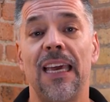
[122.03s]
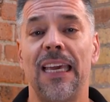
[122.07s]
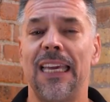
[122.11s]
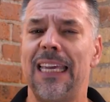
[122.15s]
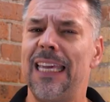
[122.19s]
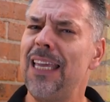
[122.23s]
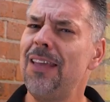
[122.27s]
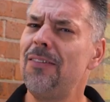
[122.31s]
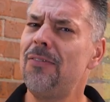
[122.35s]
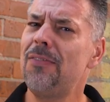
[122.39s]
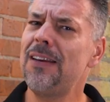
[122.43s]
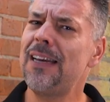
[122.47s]

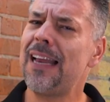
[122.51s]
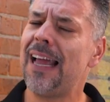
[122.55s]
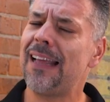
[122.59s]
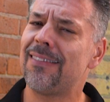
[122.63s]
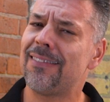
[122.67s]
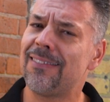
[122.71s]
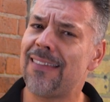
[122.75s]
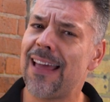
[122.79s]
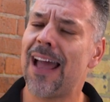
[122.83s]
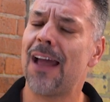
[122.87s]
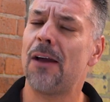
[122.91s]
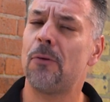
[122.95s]
Even
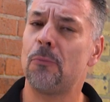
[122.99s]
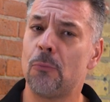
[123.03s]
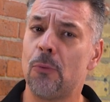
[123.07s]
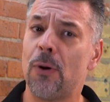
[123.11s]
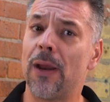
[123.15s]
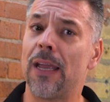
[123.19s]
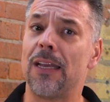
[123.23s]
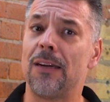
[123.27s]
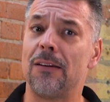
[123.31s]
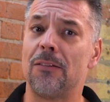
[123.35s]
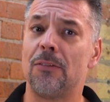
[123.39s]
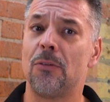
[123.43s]
at that
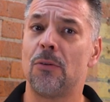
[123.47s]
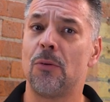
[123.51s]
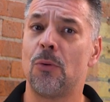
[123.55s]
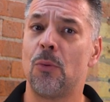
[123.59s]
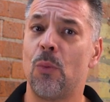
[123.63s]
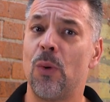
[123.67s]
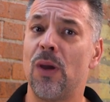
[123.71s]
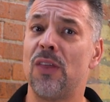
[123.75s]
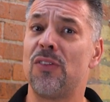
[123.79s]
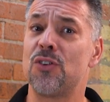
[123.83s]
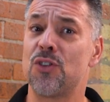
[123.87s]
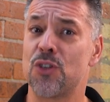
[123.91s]
rate,
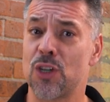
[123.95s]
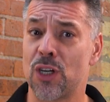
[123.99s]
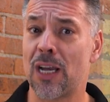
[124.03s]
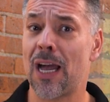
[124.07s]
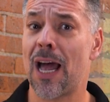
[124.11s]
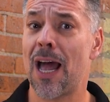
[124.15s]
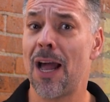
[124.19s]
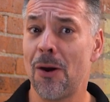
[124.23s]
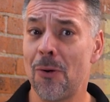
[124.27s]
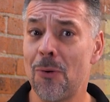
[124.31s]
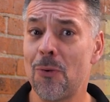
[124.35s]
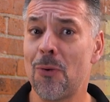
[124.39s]
with
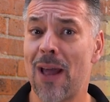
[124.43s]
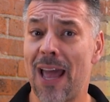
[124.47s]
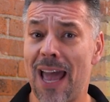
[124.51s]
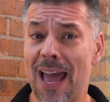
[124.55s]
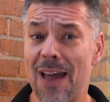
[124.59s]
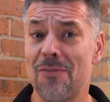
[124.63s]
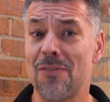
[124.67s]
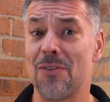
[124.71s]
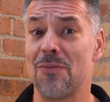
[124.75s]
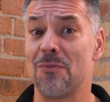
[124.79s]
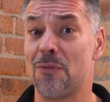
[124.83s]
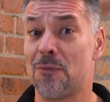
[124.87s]
Chicago
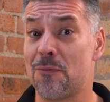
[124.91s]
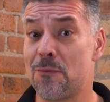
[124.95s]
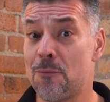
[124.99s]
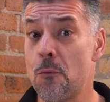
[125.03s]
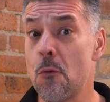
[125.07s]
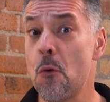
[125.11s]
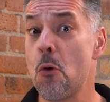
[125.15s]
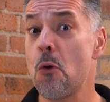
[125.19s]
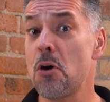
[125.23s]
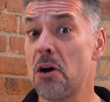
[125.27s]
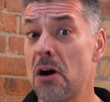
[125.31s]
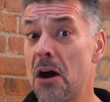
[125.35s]
having
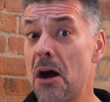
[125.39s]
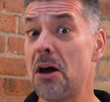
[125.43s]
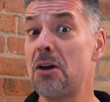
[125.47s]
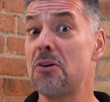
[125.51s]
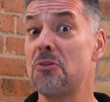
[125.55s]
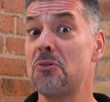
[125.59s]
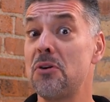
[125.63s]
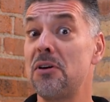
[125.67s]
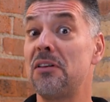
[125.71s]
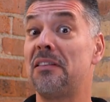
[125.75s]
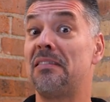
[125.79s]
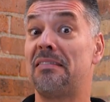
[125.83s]

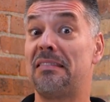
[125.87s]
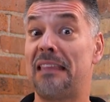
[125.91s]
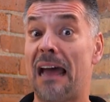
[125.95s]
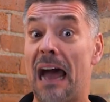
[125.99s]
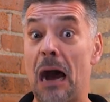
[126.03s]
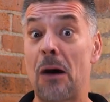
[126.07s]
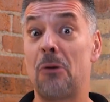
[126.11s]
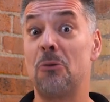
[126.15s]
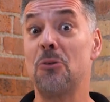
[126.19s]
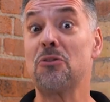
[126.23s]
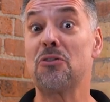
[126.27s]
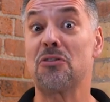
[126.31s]

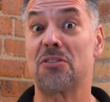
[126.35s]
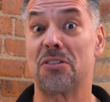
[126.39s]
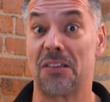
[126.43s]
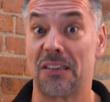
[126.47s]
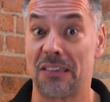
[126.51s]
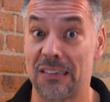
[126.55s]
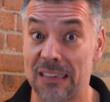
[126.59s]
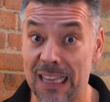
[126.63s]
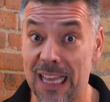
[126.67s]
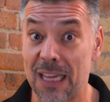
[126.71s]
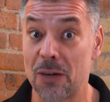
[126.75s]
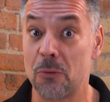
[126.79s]

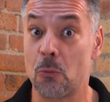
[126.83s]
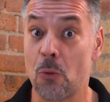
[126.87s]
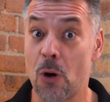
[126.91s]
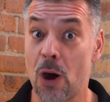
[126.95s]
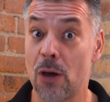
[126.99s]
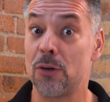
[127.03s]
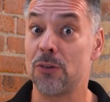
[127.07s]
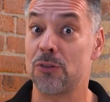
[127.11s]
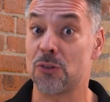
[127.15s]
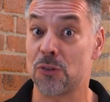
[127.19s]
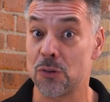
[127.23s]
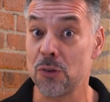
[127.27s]
400,000 lead
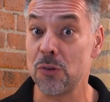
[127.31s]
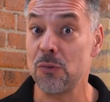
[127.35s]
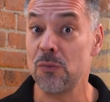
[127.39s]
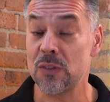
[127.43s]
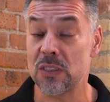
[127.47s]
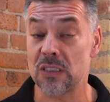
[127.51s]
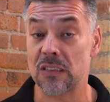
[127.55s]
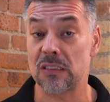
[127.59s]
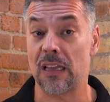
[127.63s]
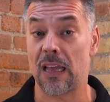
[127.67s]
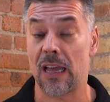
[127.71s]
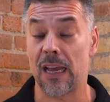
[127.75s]
water
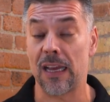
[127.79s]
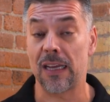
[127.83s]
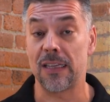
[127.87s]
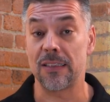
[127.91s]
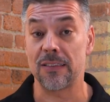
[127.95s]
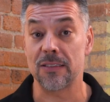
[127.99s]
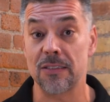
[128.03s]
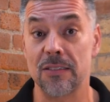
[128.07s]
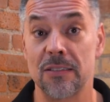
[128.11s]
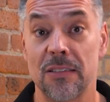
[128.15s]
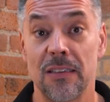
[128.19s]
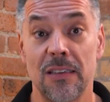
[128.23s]
service
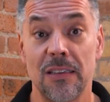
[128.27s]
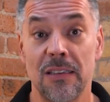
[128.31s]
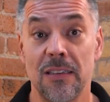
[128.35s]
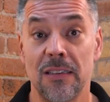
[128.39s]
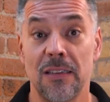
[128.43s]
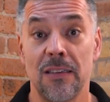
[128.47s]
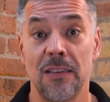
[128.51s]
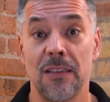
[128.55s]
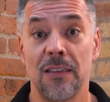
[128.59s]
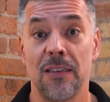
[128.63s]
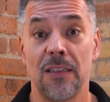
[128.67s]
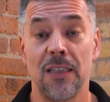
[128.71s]
lines,
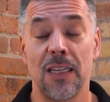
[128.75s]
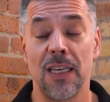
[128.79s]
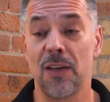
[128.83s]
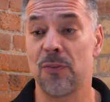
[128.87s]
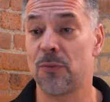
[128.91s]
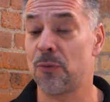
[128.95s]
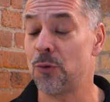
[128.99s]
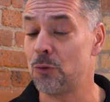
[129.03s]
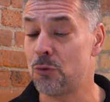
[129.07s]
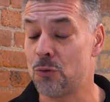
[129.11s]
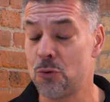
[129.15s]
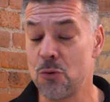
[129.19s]

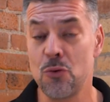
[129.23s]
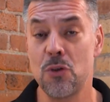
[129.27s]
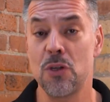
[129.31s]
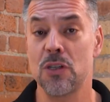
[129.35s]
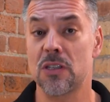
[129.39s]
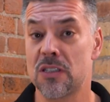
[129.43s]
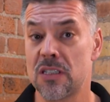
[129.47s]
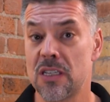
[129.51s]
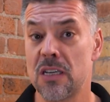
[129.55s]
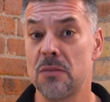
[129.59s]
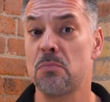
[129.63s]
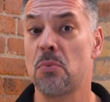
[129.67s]
if you do the
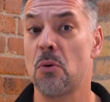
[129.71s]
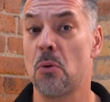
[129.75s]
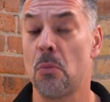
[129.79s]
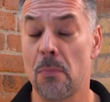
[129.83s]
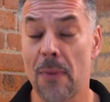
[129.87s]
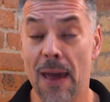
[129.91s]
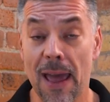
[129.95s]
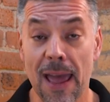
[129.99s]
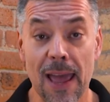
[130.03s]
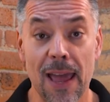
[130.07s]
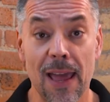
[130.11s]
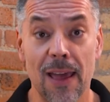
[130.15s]
simple
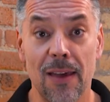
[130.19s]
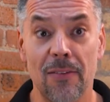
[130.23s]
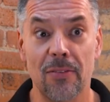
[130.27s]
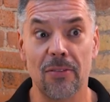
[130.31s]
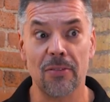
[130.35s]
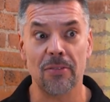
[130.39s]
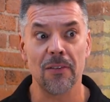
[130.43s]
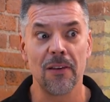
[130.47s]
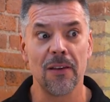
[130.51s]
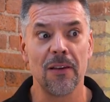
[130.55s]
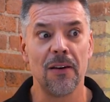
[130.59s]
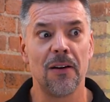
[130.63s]
math,
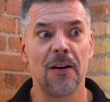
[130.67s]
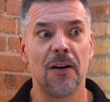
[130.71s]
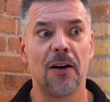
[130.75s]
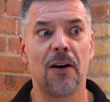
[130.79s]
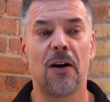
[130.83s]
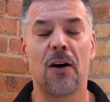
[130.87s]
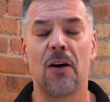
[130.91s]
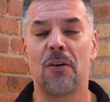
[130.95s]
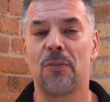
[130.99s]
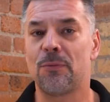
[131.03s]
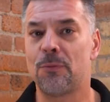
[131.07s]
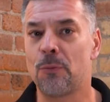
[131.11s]

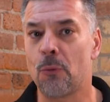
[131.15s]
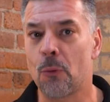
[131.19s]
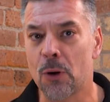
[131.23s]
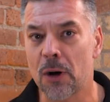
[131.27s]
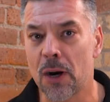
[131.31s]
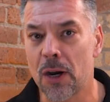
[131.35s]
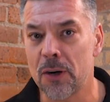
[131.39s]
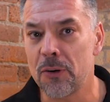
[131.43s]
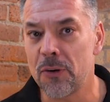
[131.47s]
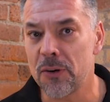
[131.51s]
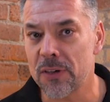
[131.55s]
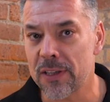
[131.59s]

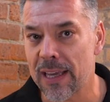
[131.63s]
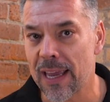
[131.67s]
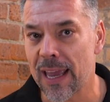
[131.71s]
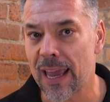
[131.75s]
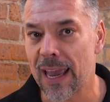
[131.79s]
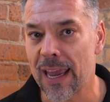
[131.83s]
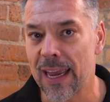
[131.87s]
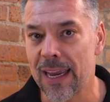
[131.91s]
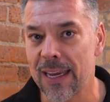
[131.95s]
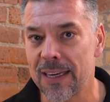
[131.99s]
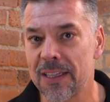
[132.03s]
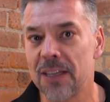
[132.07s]

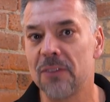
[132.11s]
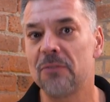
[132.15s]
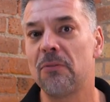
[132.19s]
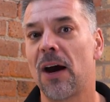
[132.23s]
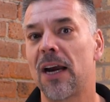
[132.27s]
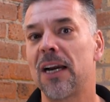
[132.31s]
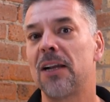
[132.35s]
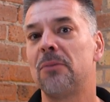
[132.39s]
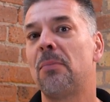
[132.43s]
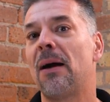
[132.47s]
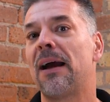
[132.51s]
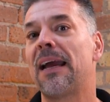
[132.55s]
400K
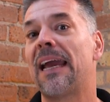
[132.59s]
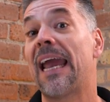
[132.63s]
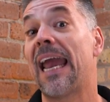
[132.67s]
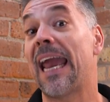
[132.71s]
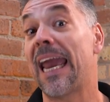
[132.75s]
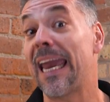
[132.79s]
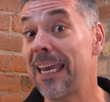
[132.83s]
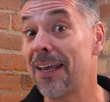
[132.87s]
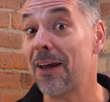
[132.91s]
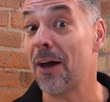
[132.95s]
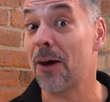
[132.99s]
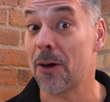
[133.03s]
divided by
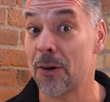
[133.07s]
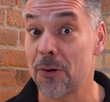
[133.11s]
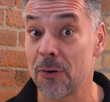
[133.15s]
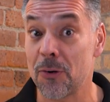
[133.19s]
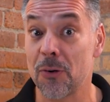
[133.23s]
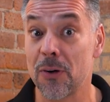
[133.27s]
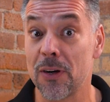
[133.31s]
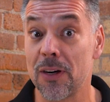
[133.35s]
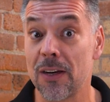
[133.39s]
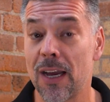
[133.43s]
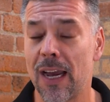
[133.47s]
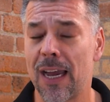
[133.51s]

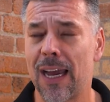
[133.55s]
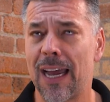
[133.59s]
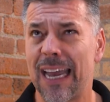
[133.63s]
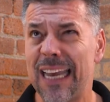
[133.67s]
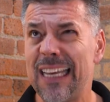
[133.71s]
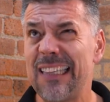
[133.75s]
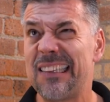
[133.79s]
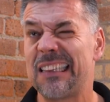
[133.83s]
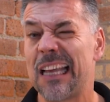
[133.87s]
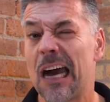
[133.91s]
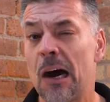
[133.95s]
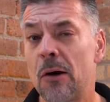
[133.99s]

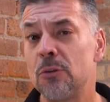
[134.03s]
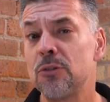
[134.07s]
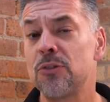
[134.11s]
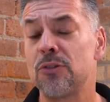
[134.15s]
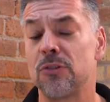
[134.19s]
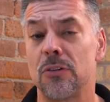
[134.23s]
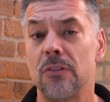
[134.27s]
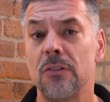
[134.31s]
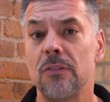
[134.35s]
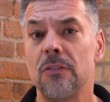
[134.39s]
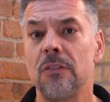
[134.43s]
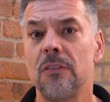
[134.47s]

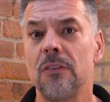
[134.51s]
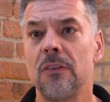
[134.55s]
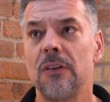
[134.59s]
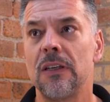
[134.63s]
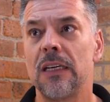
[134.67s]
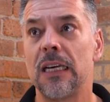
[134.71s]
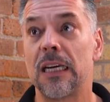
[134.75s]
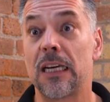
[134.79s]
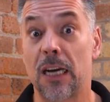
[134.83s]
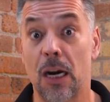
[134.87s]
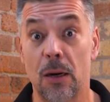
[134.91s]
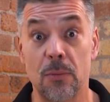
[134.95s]
8,000,
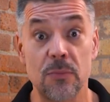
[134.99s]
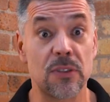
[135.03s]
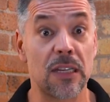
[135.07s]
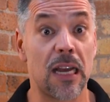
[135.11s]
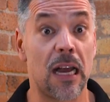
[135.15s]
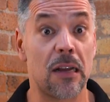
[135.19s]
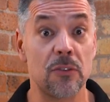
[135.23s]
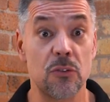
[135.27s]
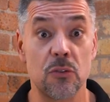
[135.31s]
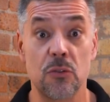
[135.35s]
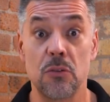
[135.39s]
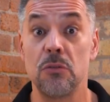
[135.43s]
it comes
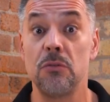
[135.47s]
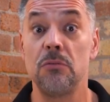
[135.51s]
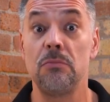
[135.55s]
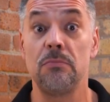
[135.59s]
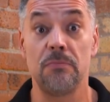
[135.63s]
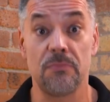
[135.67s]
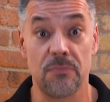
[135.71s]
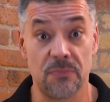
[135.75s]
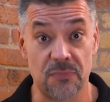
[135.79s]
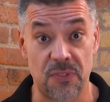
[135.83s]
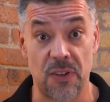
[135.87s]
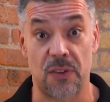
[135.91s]
out to
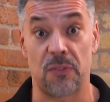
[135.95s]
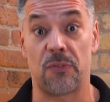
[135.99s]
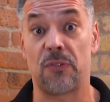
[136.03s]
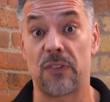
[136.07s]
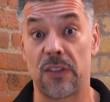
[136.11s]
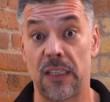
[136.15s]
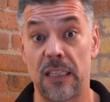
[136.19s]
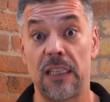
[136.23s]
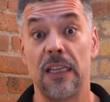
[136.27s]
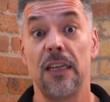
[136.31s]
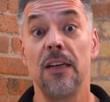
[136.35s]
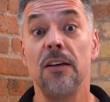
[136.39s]

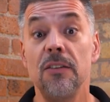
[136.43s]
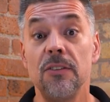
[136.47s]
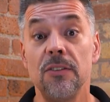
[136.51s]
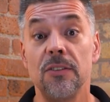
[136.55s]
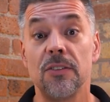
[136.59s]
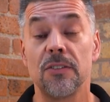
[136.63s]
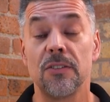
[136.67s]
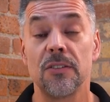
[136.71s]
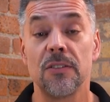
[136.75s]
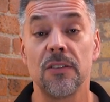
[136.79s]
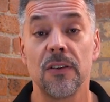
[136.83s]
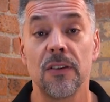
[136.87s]
50
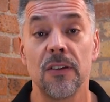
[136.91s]
years.